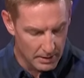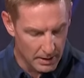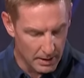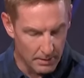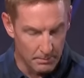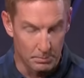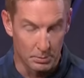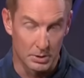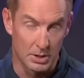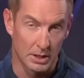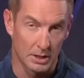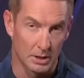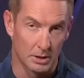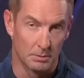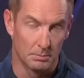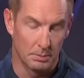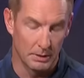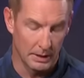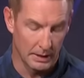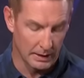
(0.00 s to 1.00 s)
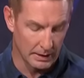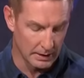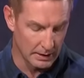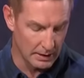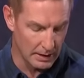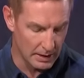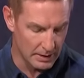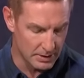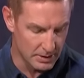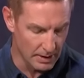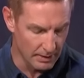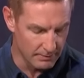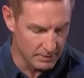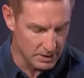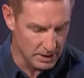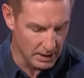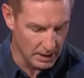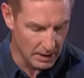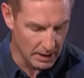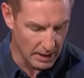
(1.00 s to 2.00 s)
in particular being a
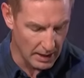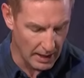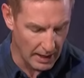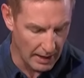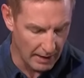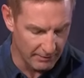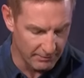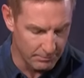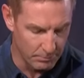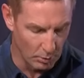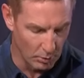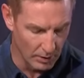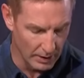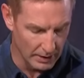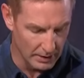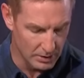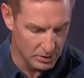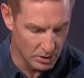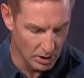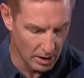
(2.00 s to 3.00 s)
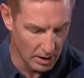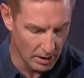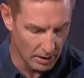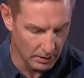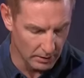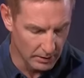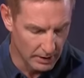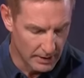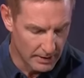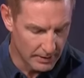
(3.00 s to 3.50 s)
17.5 point dog.